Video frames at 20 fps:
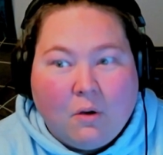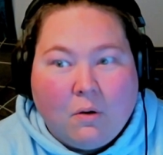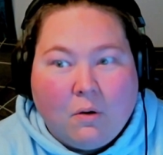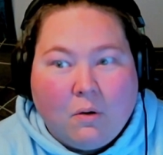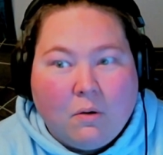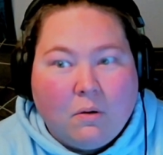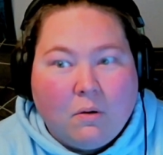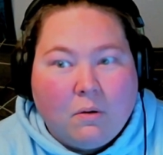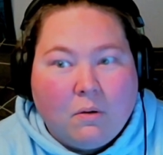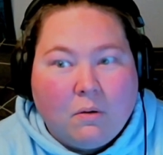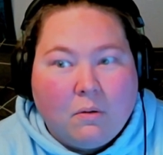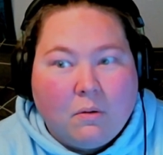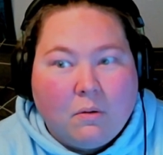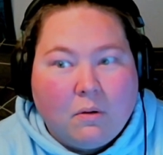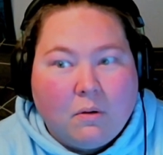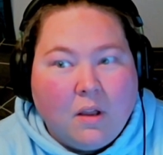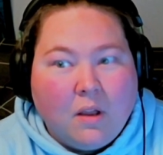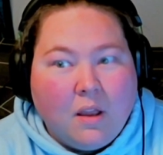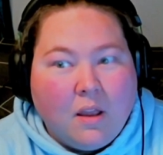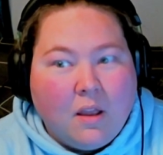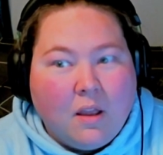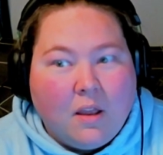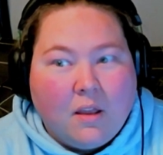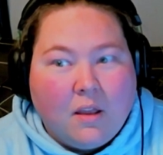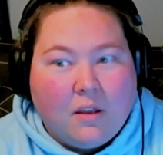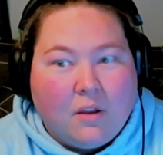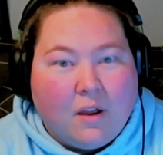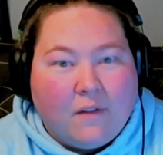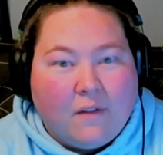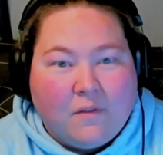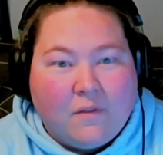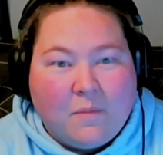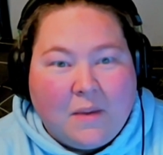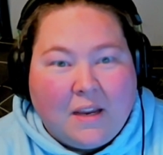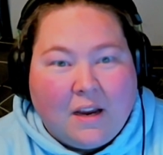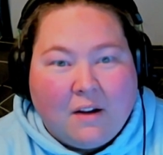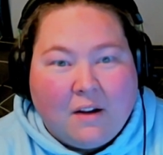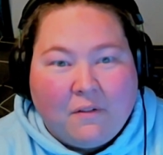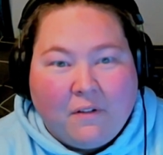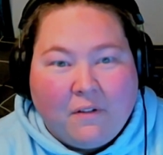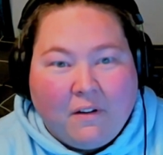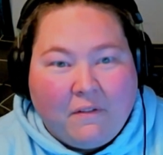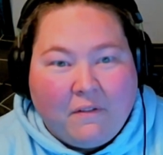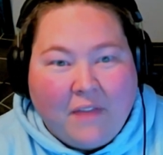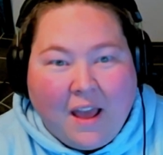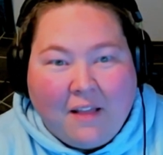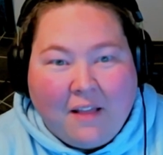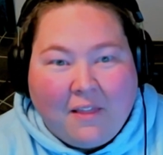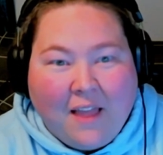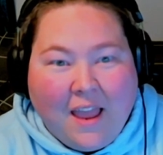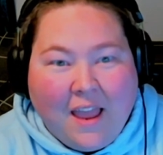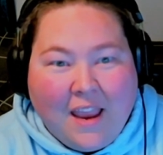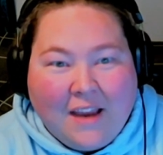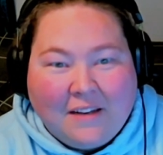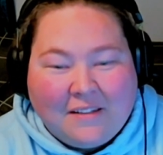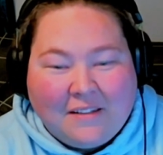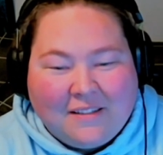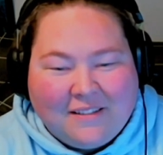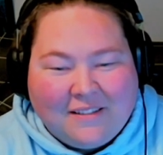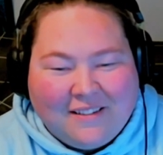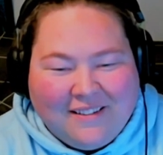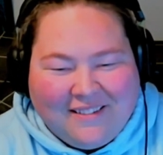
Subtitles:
"Oh, you have to be careful of that light."